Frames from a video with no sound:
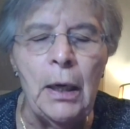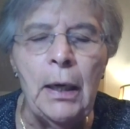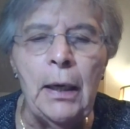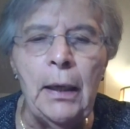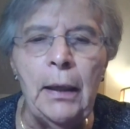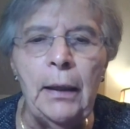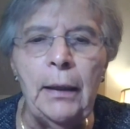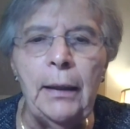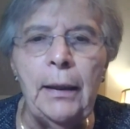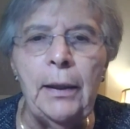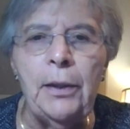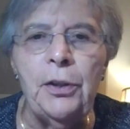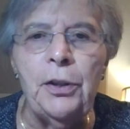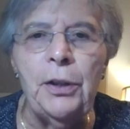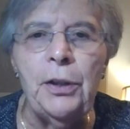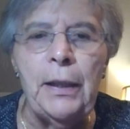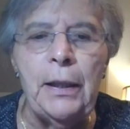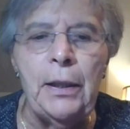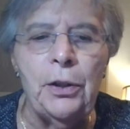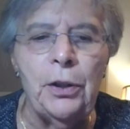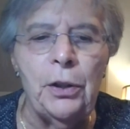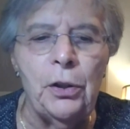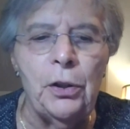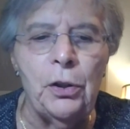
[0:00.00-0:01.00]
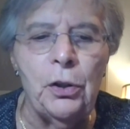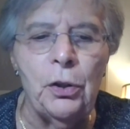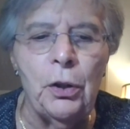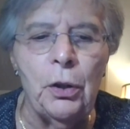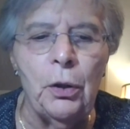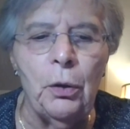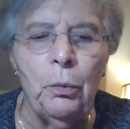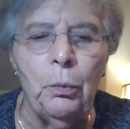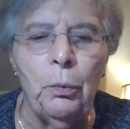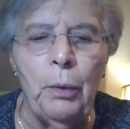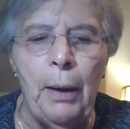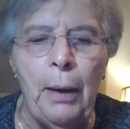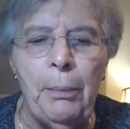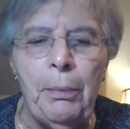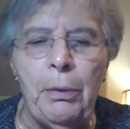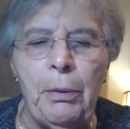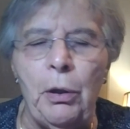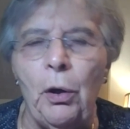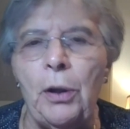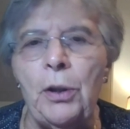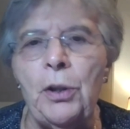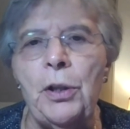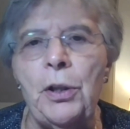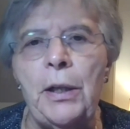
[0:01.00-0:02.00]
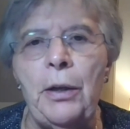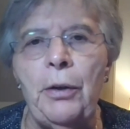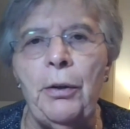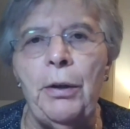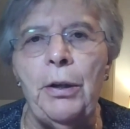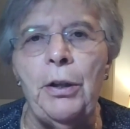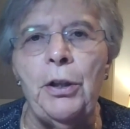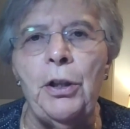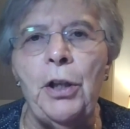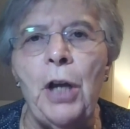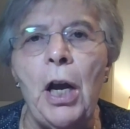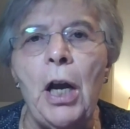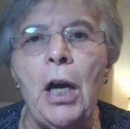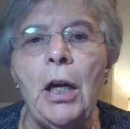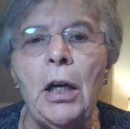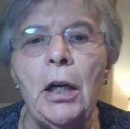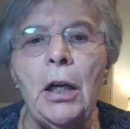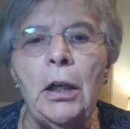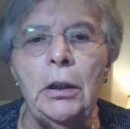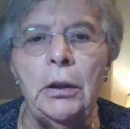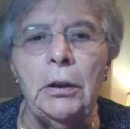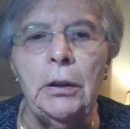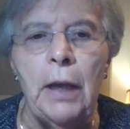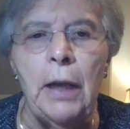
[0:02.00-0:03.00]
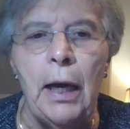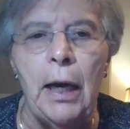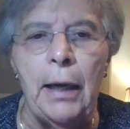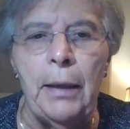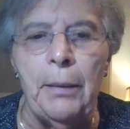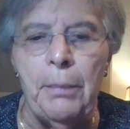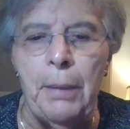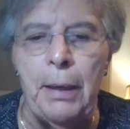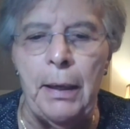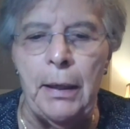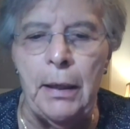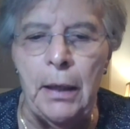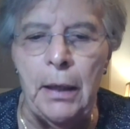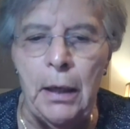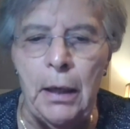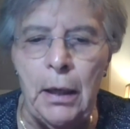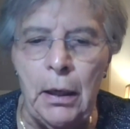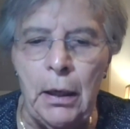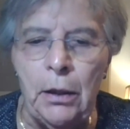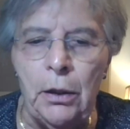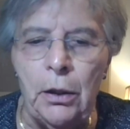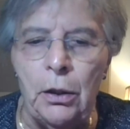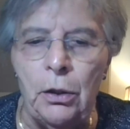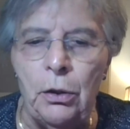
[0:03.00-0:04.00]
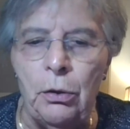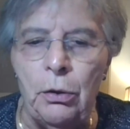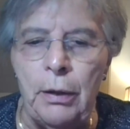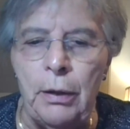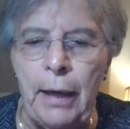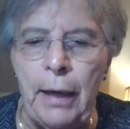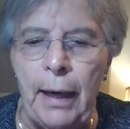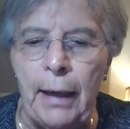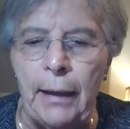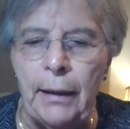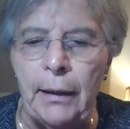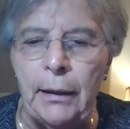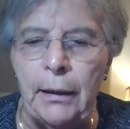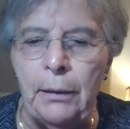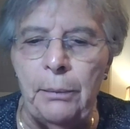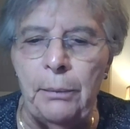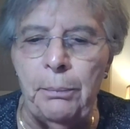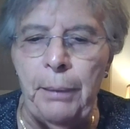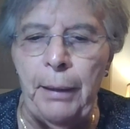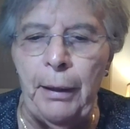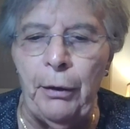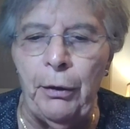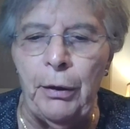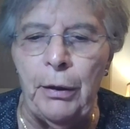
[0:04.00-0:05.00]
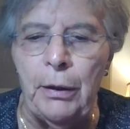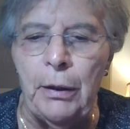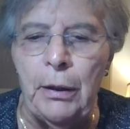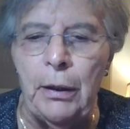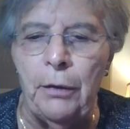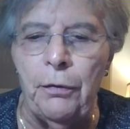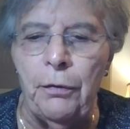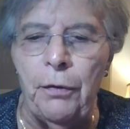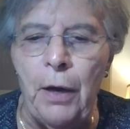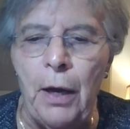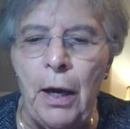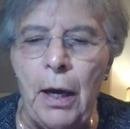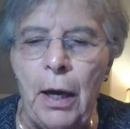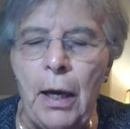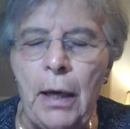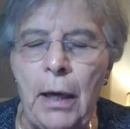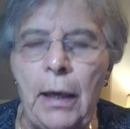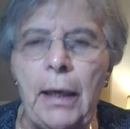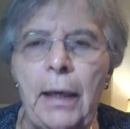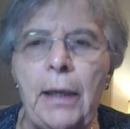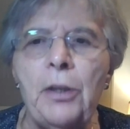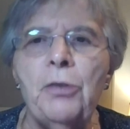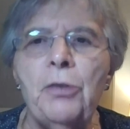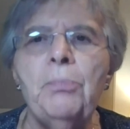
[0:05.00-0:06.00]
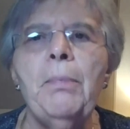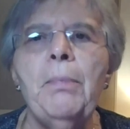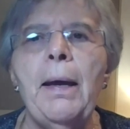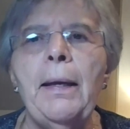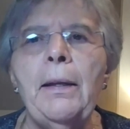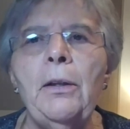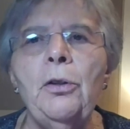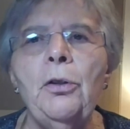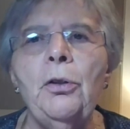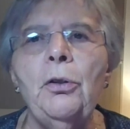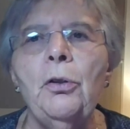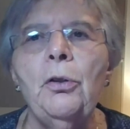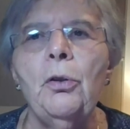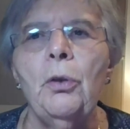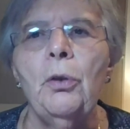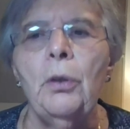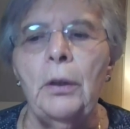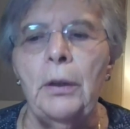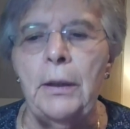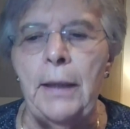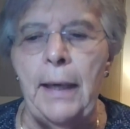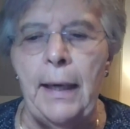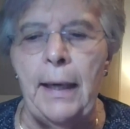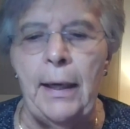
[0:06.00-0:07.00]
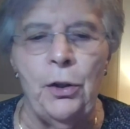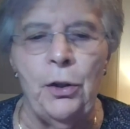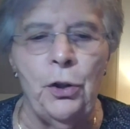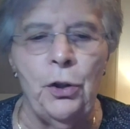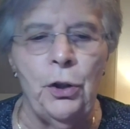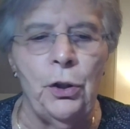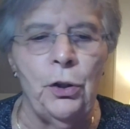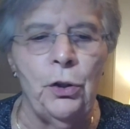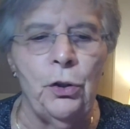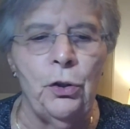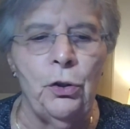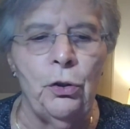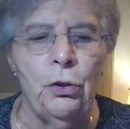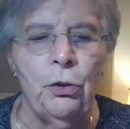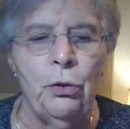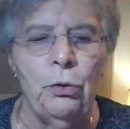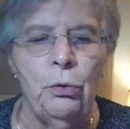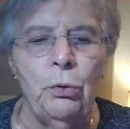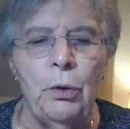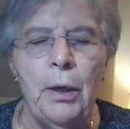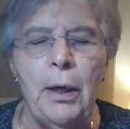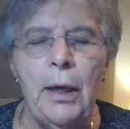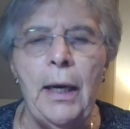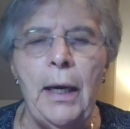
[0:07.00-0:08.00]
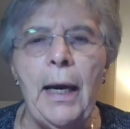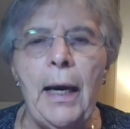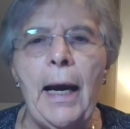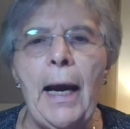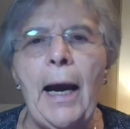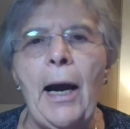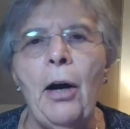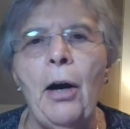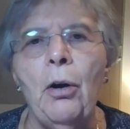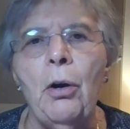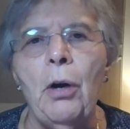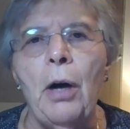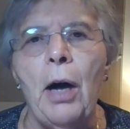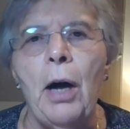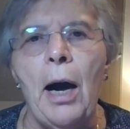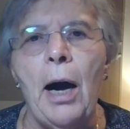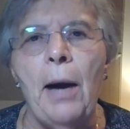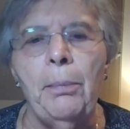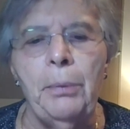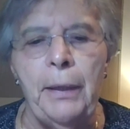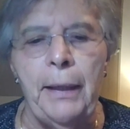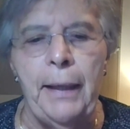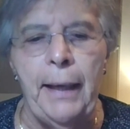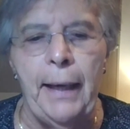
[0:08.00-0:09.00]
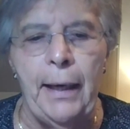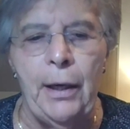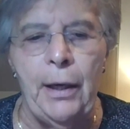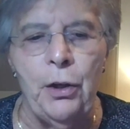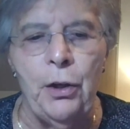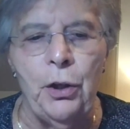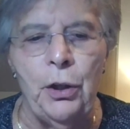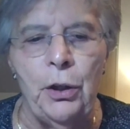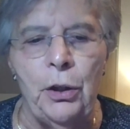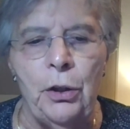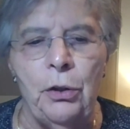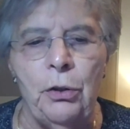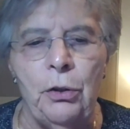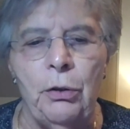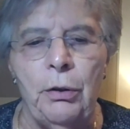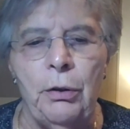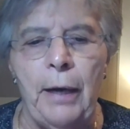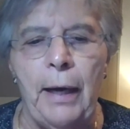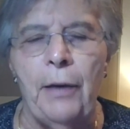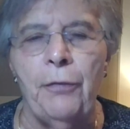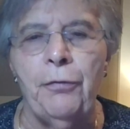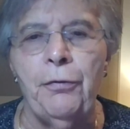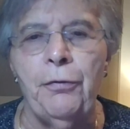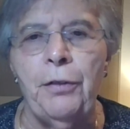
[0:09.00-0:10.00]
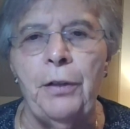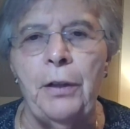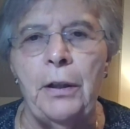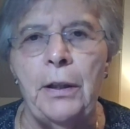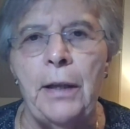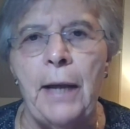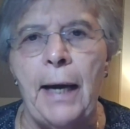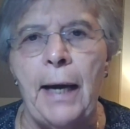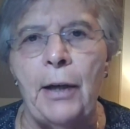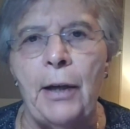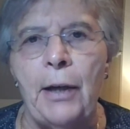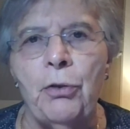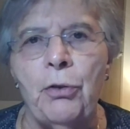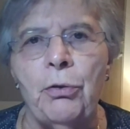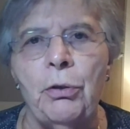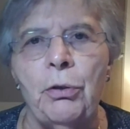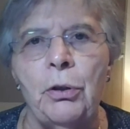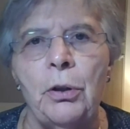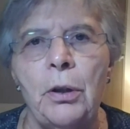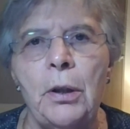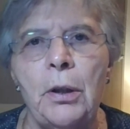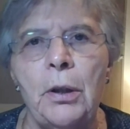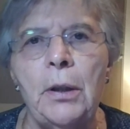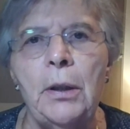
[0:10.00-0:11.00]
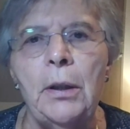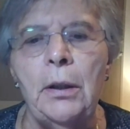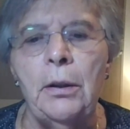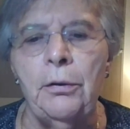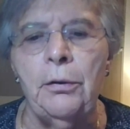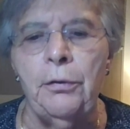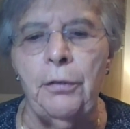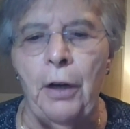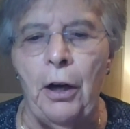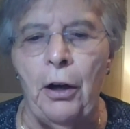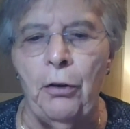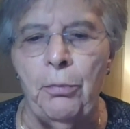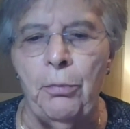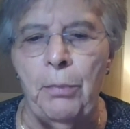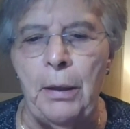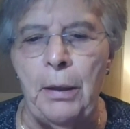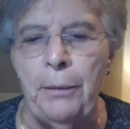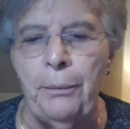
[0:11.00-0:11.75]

This season's webinar series, Climate, the New Catholic Imperative, is meant to call attention to our obligation to care for the natural environment.